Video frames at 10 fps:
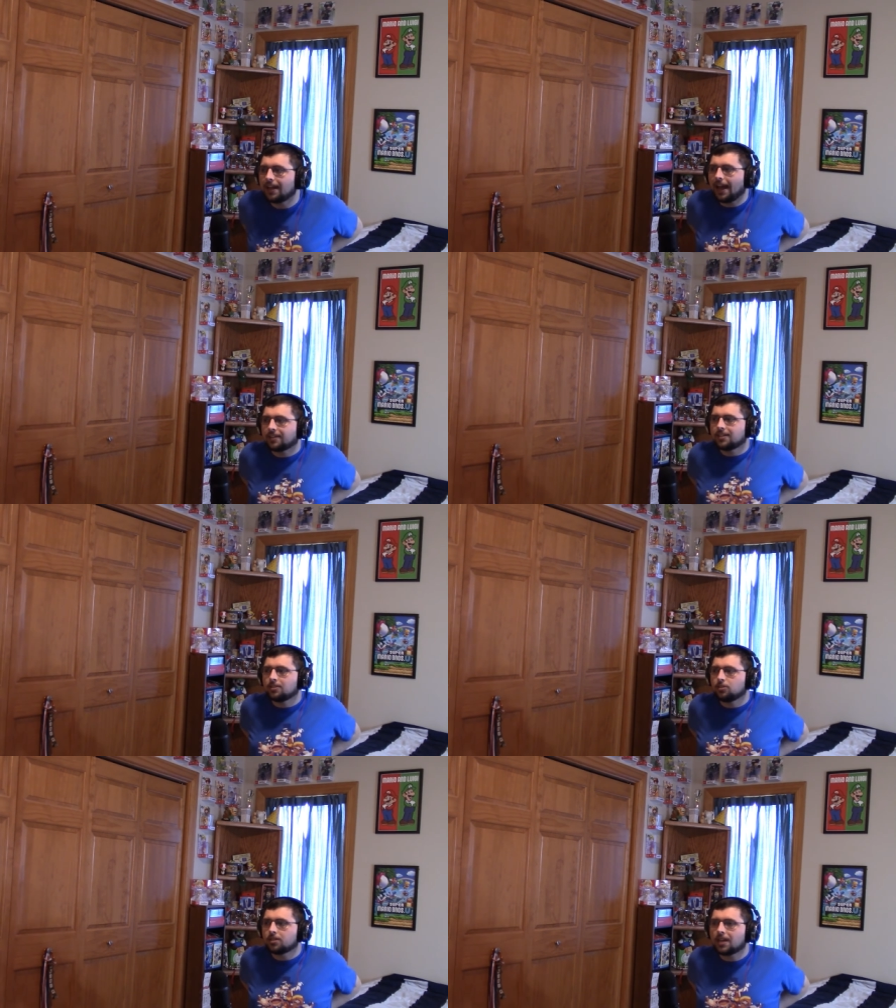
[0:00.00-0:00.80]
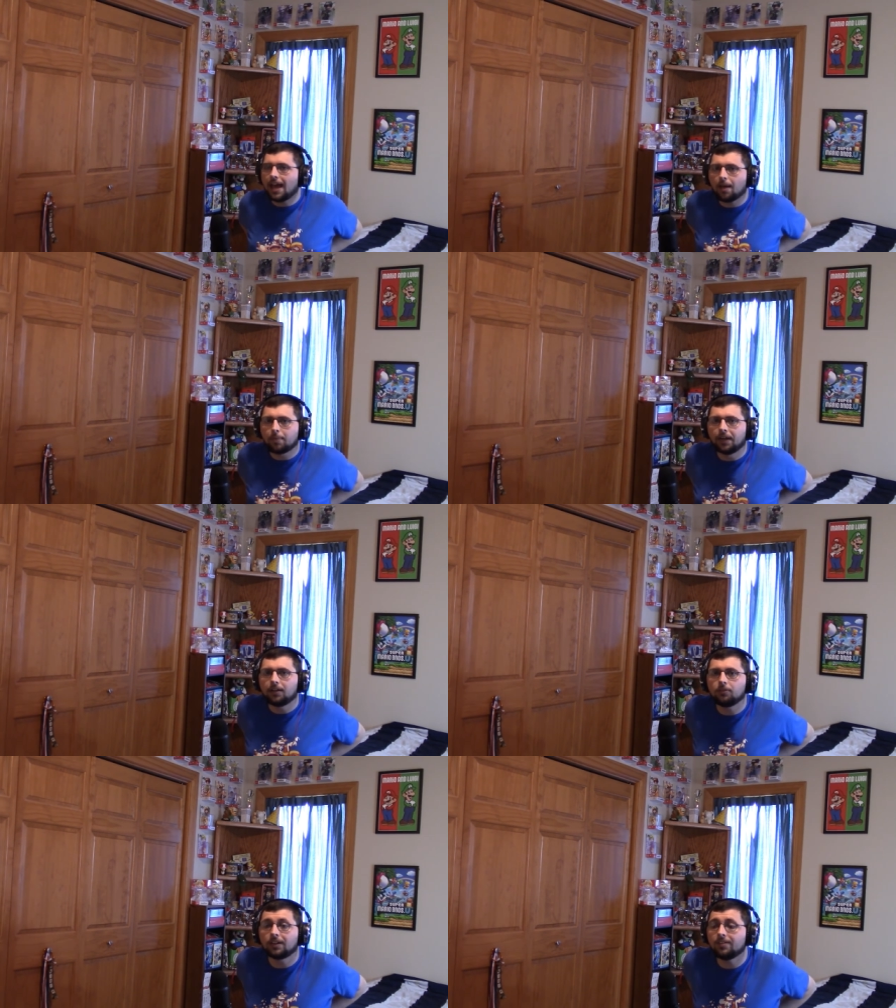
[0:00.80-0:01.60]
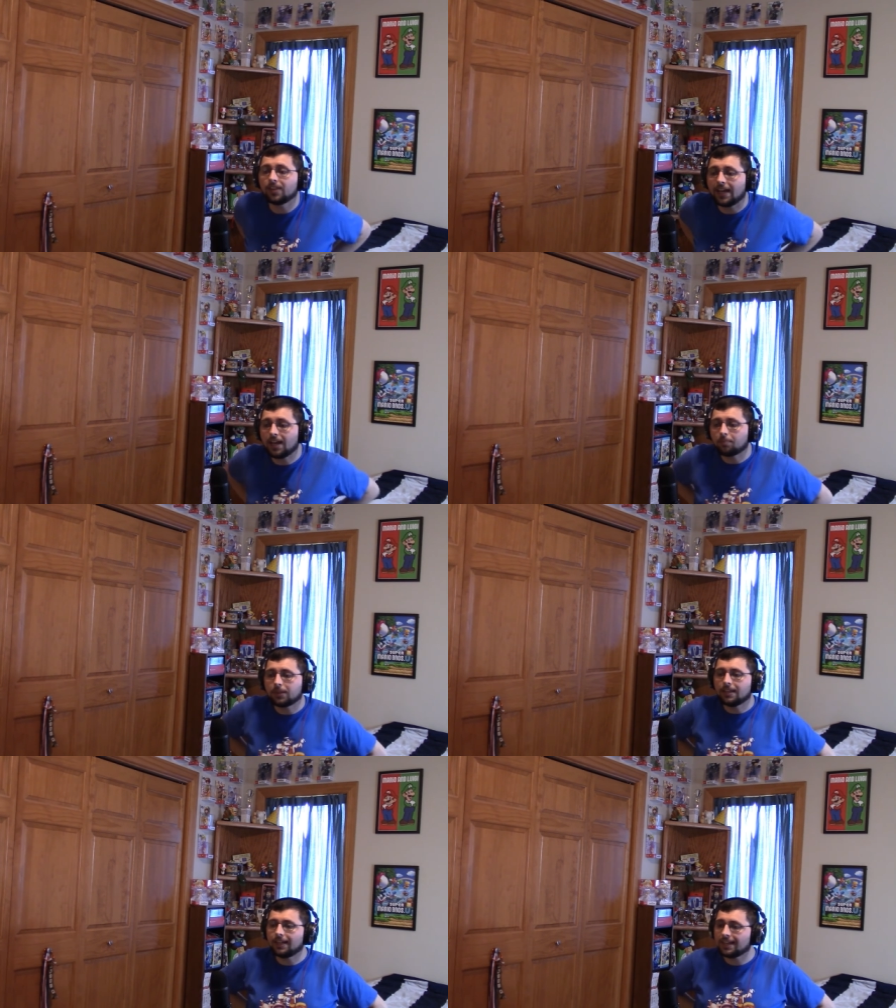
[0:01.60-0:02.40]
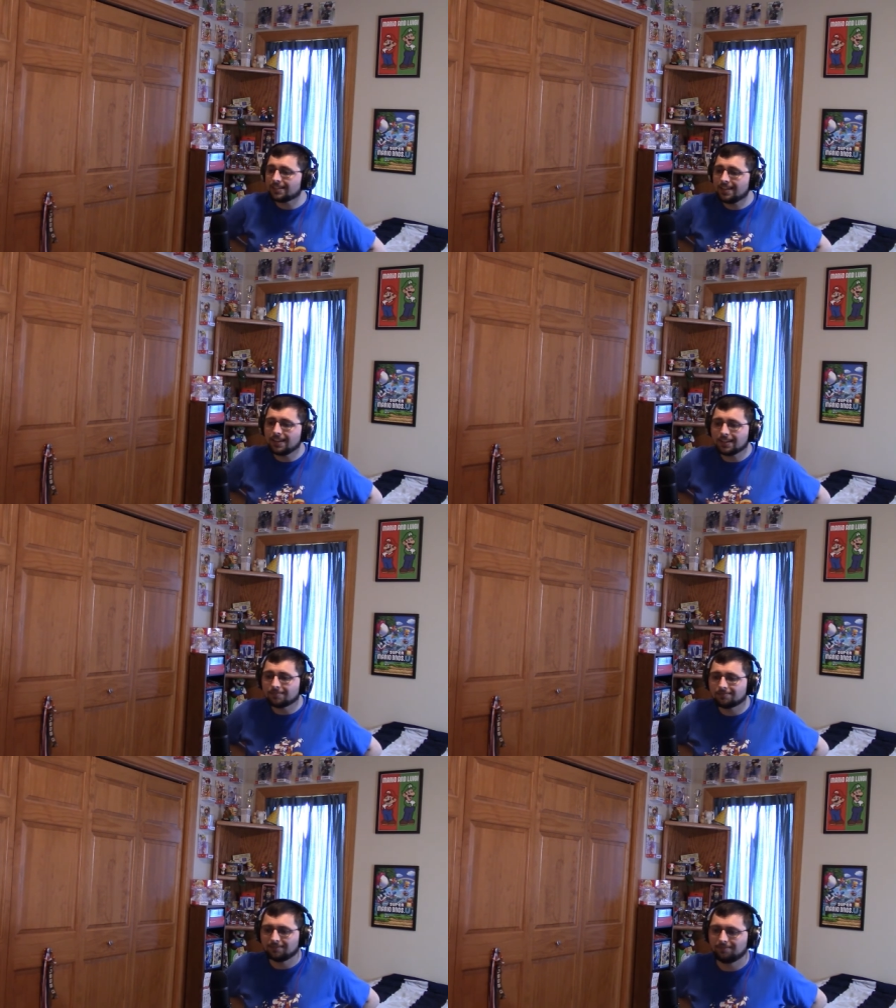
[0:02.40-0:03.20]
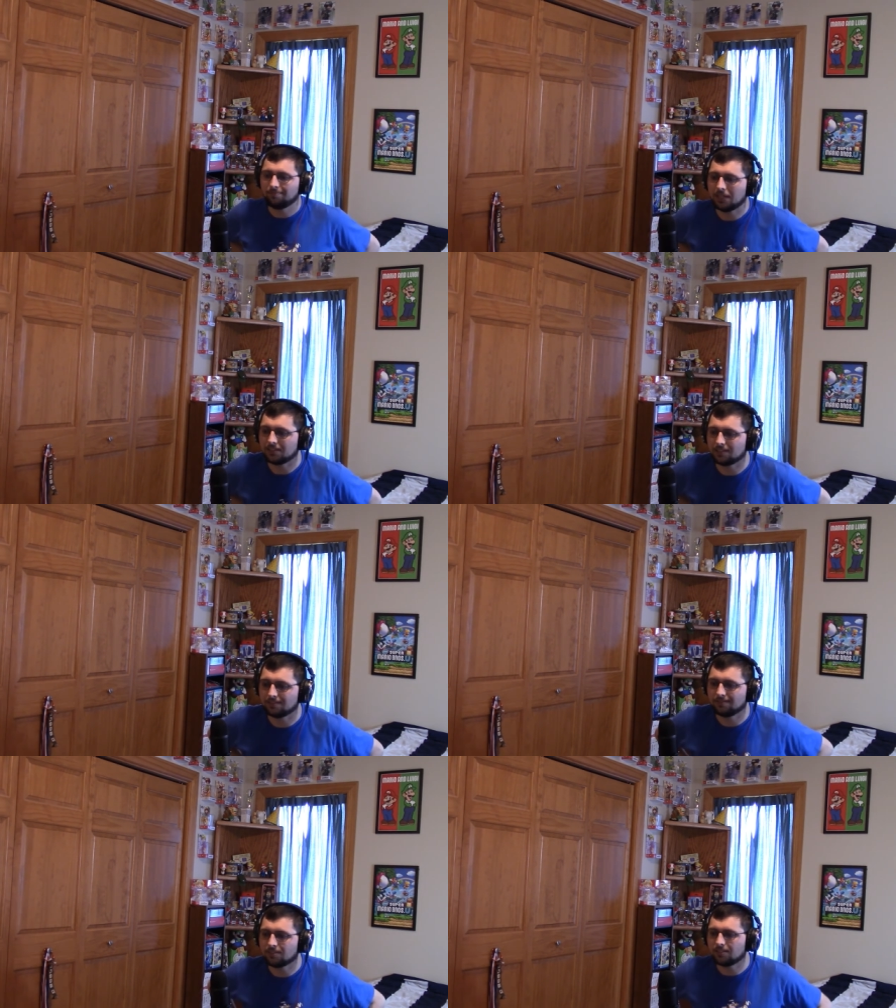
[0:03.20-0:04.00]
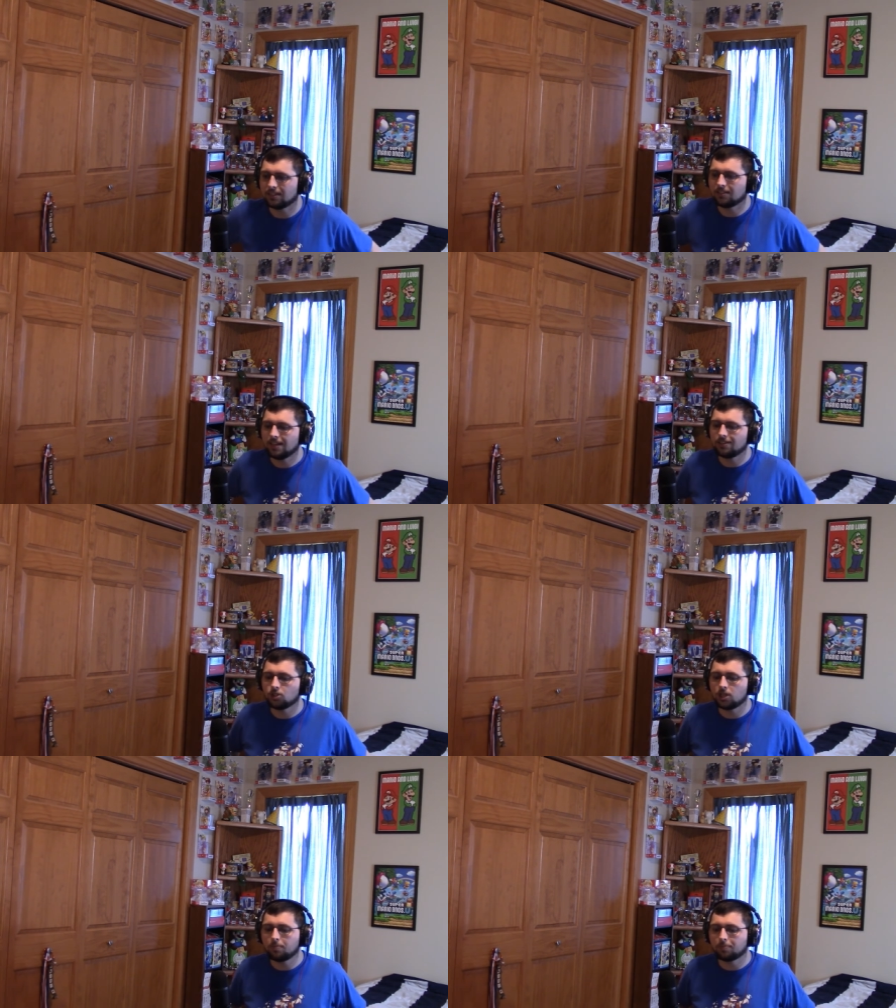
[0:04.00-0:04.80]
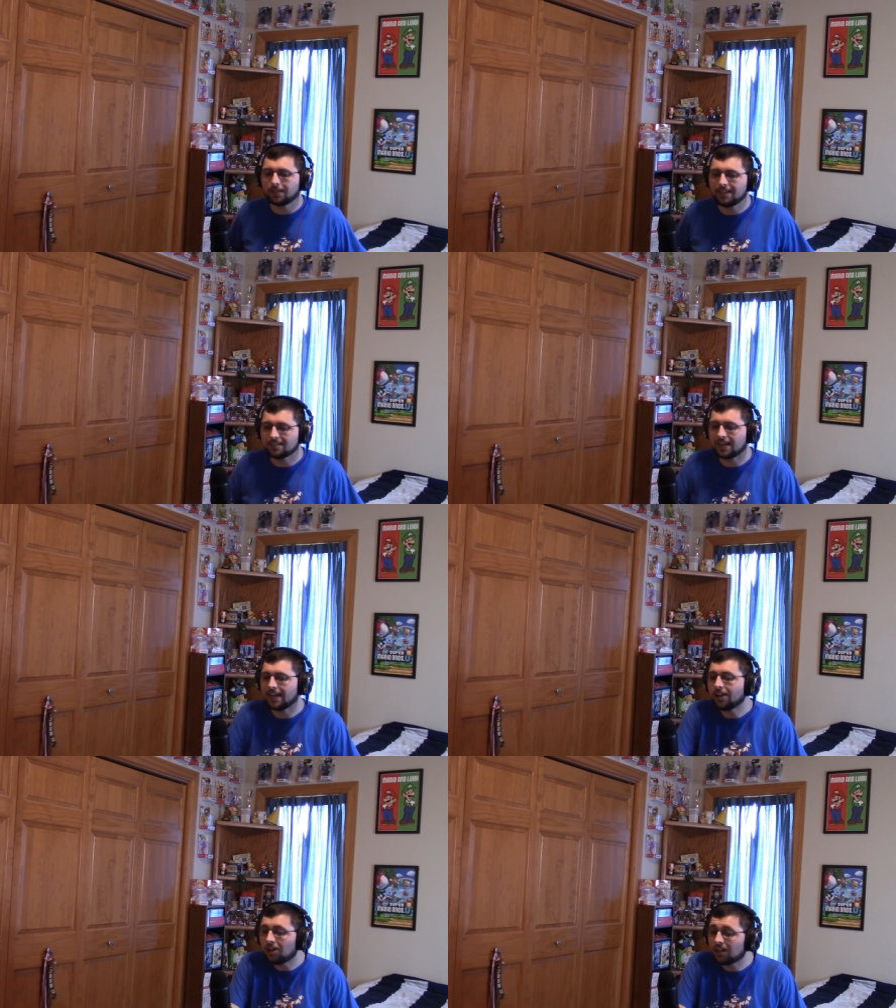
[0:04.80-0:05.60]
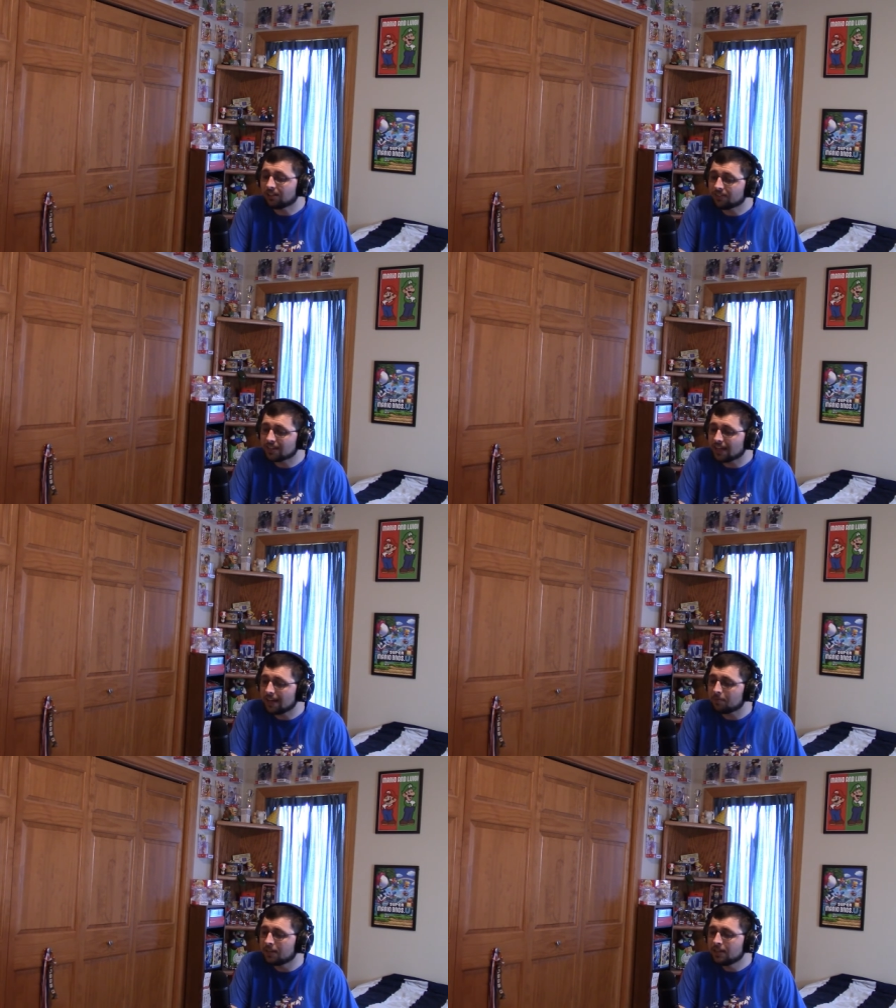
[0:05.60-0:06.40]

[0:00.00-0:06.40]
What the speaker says: access to a tag barrel wherever the heck, but then, like I said, it makes it so that you can't jump as high all of the time.